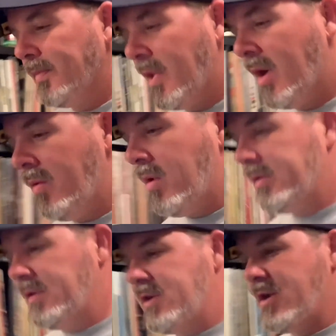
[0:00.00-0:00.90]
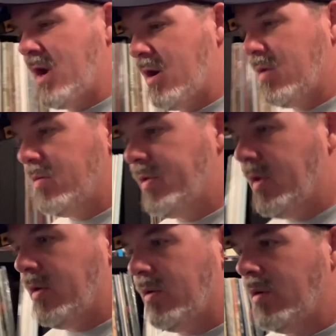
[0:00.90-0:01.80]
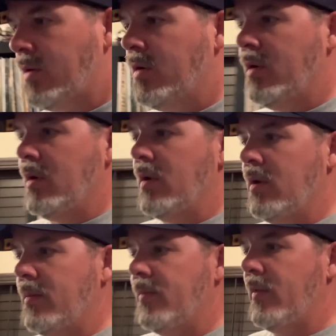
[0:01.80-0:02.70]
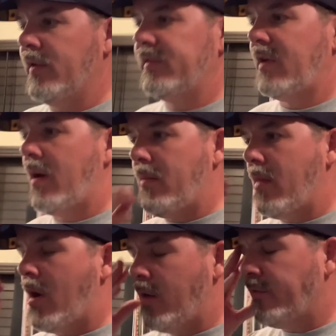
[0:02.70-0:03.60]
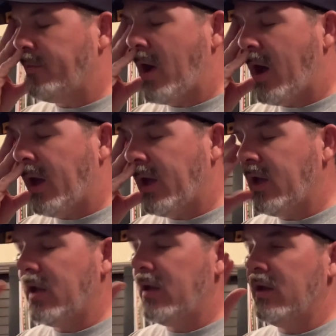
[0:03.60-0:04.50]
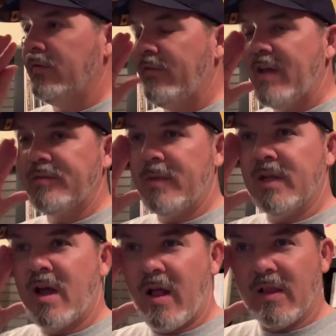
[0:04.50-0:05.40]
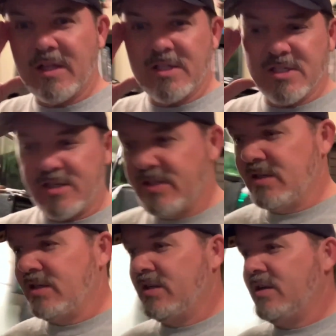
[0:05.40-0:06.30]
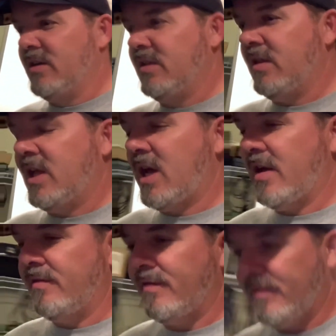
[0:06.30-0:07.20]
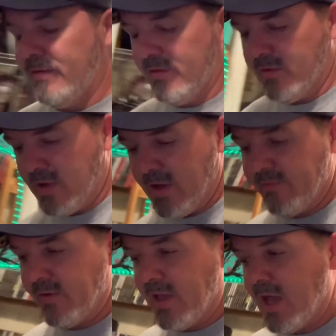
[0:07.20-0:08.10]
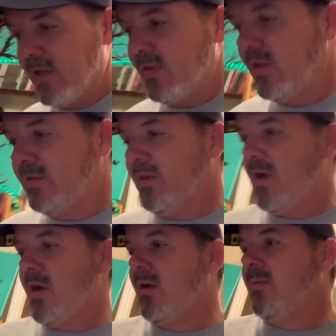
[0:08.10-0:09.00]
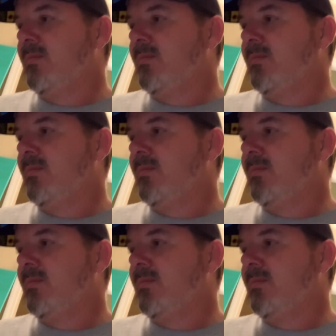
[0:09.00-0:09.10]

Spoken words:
want to share with you the sum of my investment knowledge that I've gained this year.